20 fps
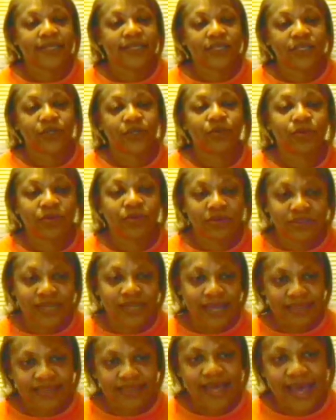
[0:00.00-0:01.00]
you
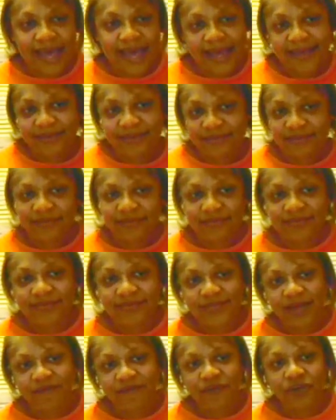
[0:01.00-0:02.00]
take that
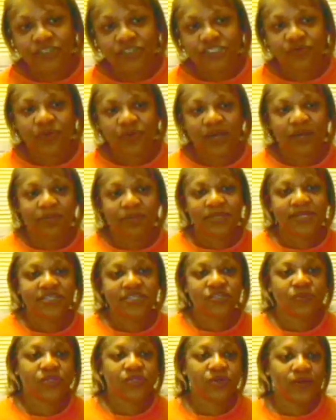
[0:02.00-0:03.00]
Divergent
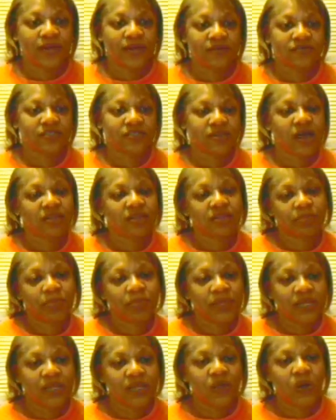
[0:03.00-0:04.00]
recommendation with a grain of salt,
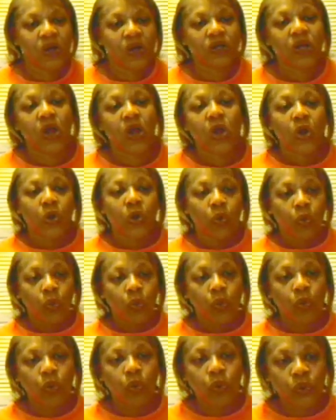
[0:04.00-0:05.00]
depending on
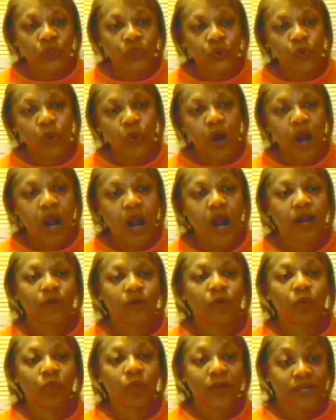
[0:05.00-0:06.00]
who you are
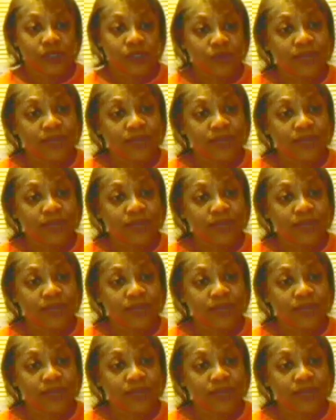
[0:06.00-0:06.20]
and what